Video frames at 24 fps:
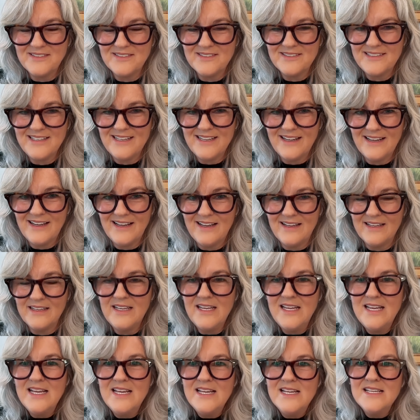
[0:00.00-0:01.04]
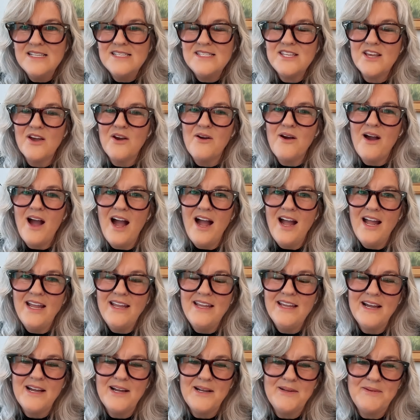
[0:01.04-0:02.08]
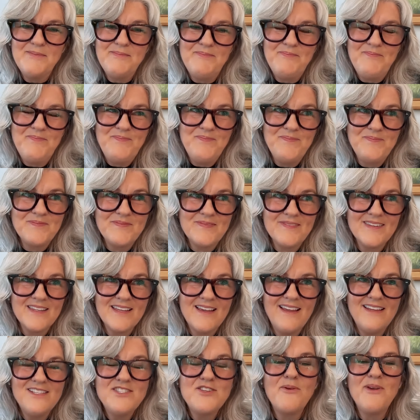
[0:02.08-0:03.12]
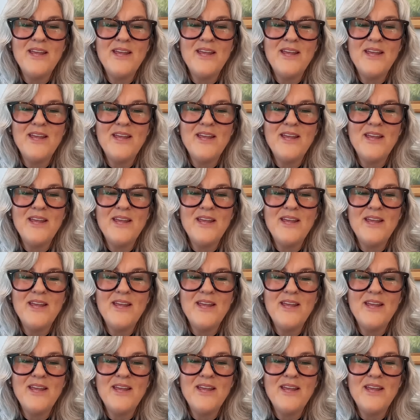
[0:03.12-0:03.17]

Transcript: sure yeah so i um